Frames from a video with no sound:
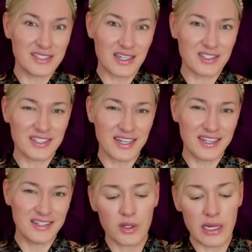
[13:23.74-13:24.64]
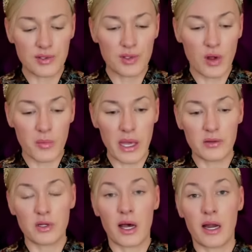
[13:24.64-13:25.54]
does she? Let's not
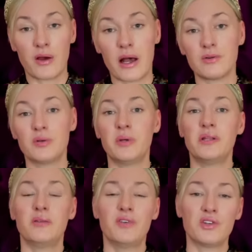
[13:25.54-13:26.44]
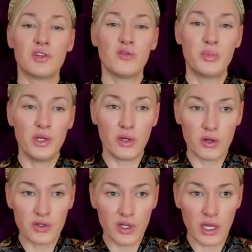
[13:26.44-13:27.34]
make Diana out to be the vision of
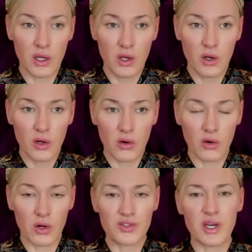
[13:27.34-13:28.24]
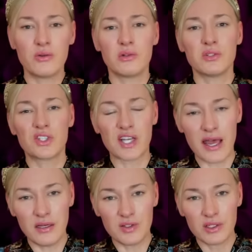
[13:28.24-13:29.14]
purity or a total
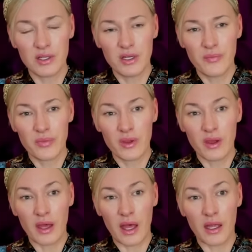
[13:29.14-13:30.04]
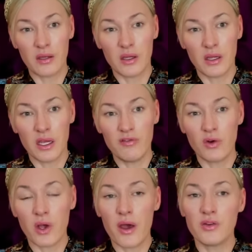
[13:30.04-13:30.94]
saint. And if
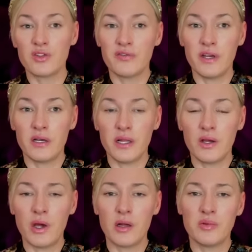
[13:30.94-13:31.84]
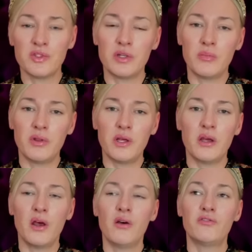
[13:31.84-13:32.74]
you're going to feel incredible
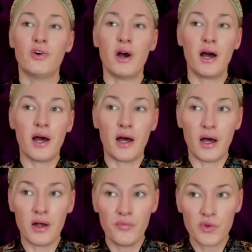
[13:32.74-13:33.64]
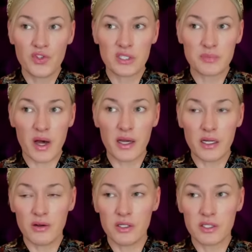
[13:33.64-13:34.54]
sympathy for her, despite
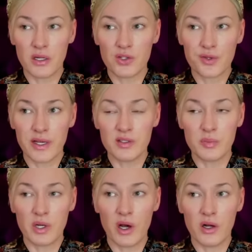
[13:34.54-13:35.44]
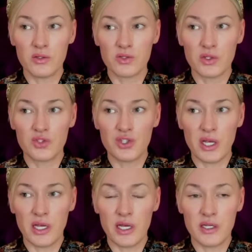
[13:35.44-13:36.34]
her adulteries, because
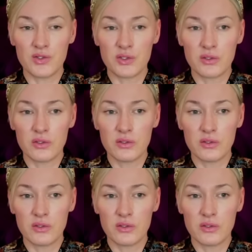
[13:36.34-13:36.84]
she is